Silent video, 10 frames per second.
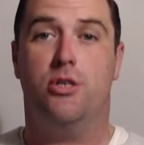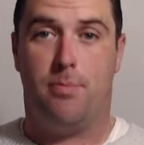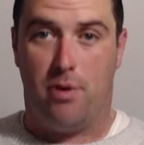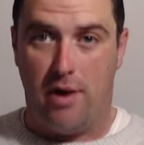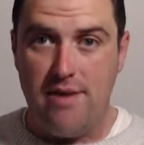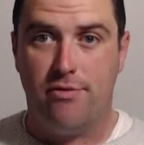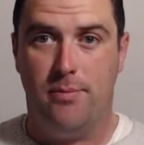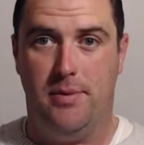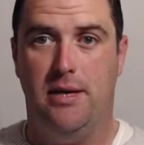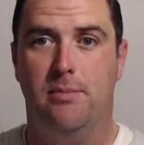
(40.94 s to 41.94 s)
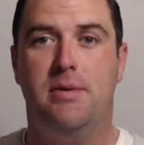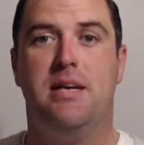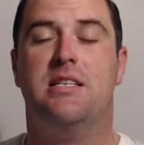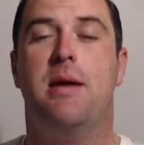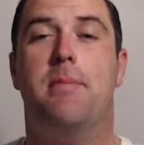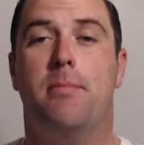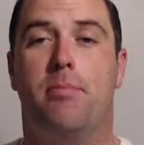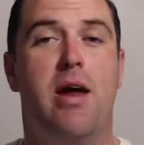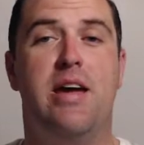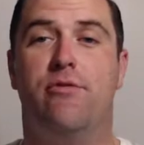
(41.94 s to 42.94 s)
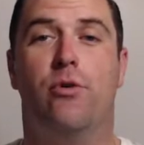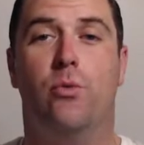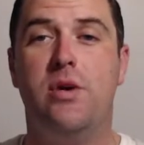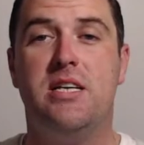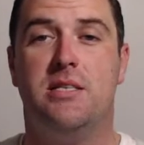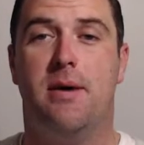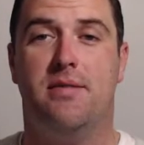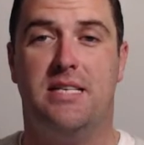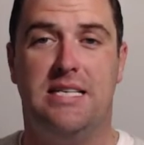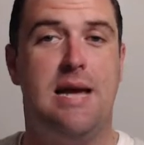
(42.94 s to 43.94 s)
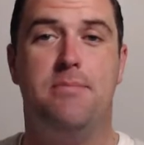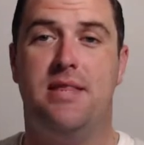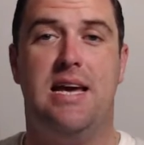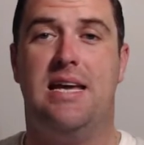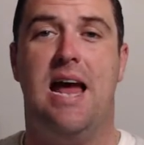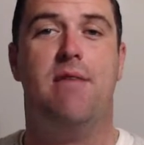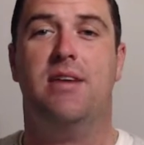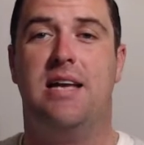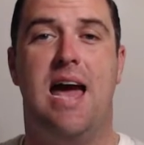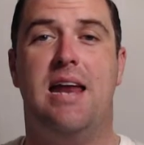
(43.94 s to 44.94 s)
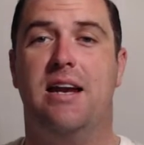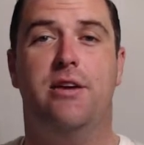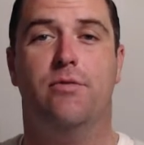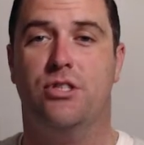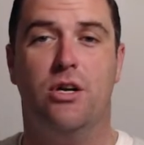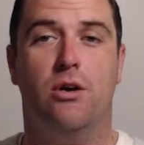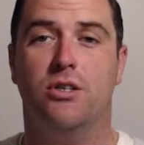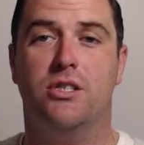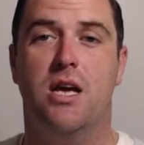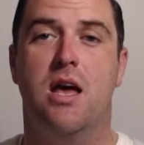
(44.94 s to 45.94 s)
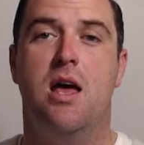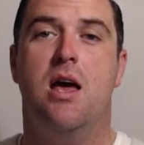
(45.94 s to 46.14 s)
to pray for me because I've been praying for weeks about the same thing and haven't had any results.